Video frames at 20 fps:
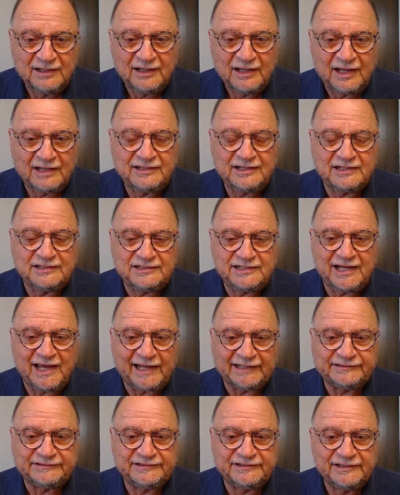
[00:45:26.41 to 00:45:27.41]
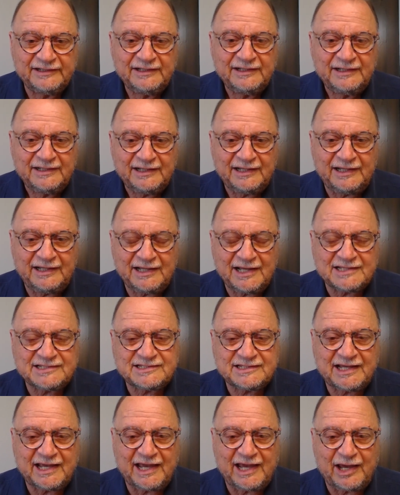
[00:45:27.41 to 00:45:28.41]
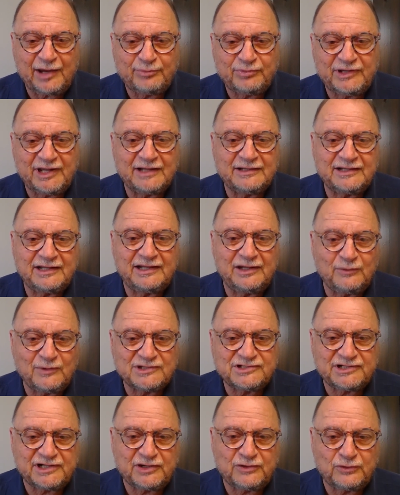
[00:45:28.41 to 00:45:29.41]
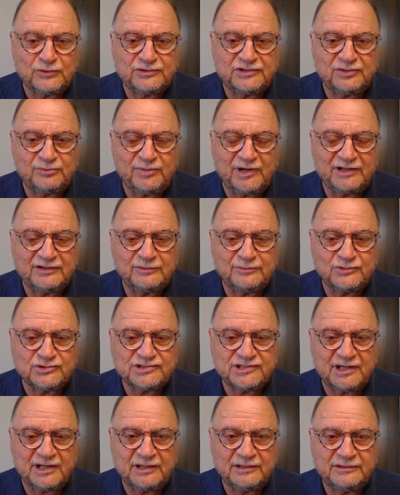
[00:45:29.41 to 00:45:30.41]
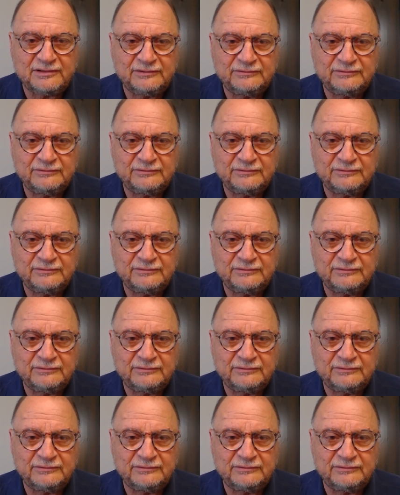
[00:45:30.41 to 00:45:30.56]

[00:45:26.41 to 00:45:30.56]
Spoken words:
And then yet he escaped, and then he was recruited by the Mossad.